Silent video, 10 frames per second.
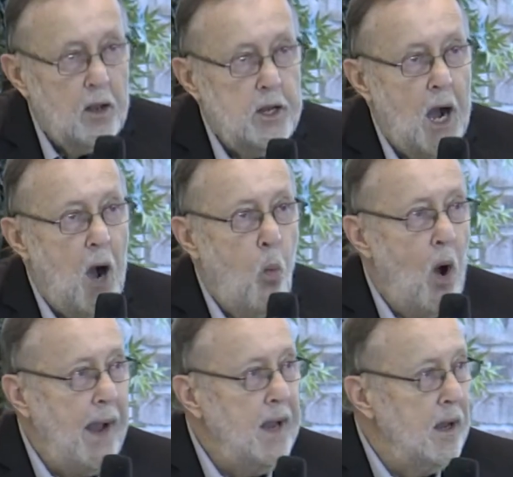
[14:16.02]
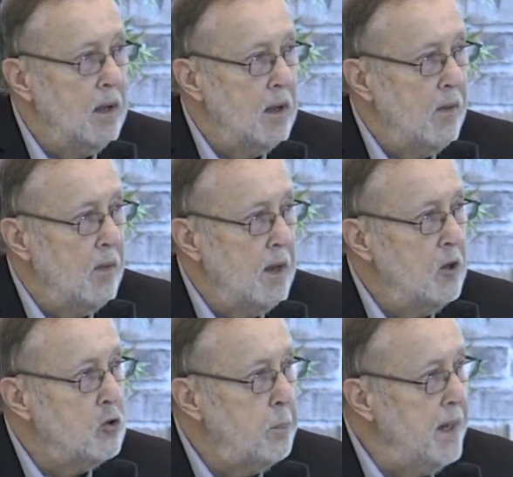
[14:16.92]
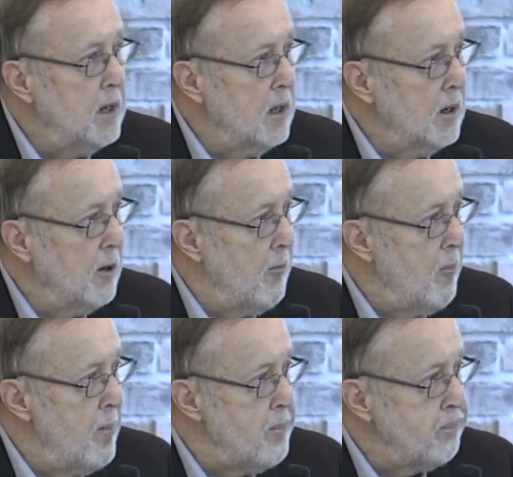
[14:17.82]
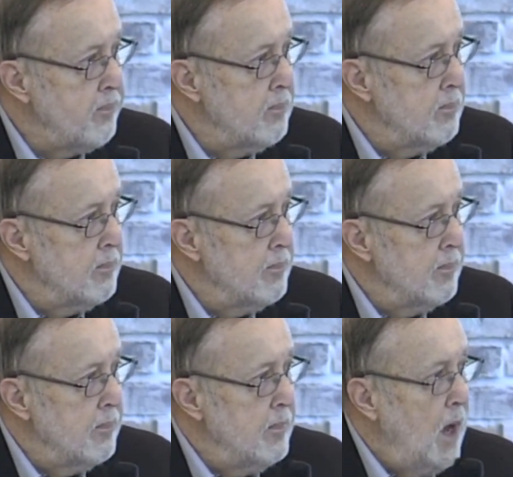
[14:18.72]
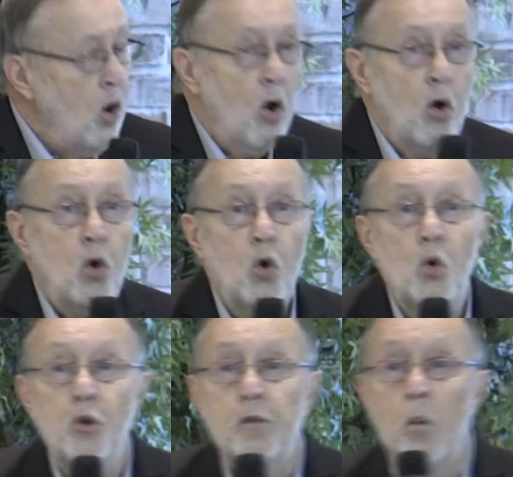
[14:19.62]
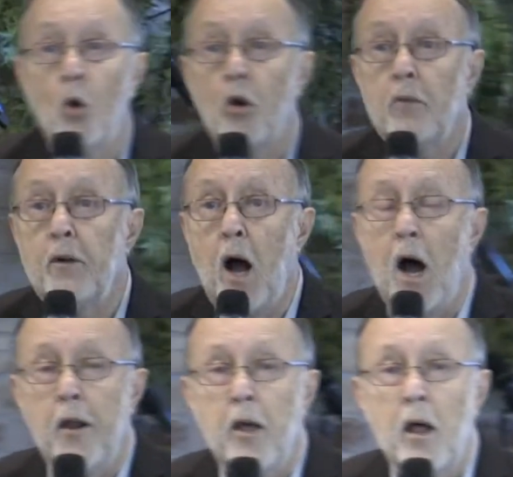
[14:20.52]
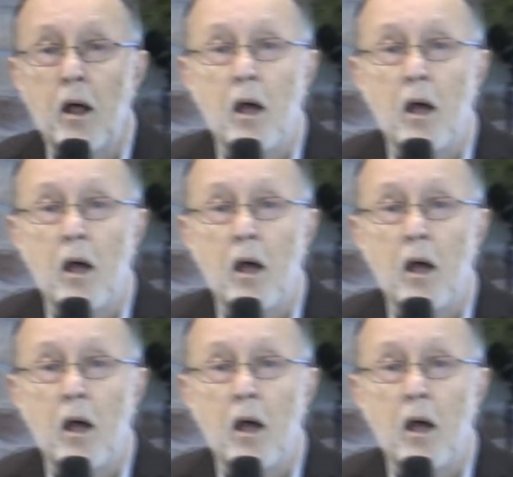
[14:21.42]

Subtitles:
Yahweh is speaking. Now, who is the Word of God?